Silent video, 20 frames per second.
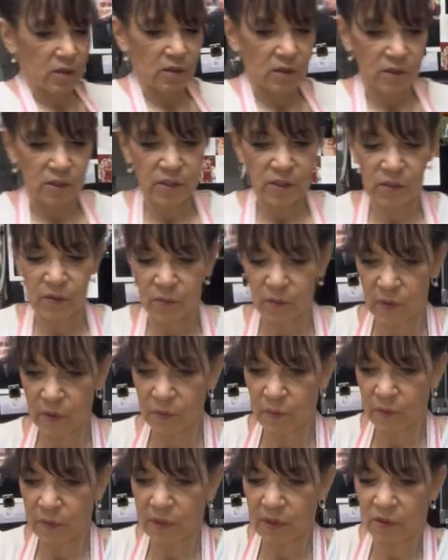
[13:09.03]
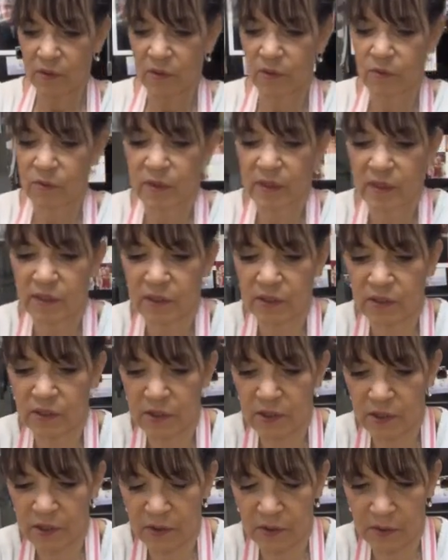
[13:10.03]
So what we are going to
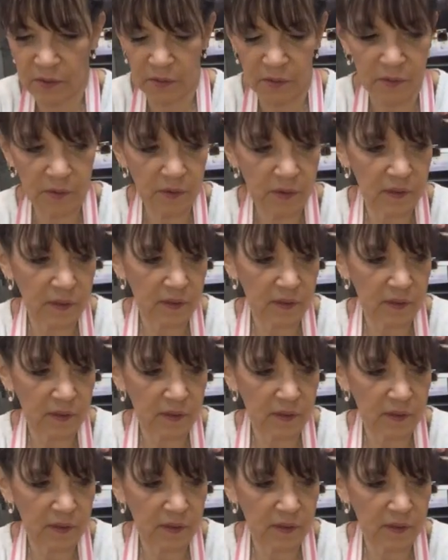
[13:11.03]
do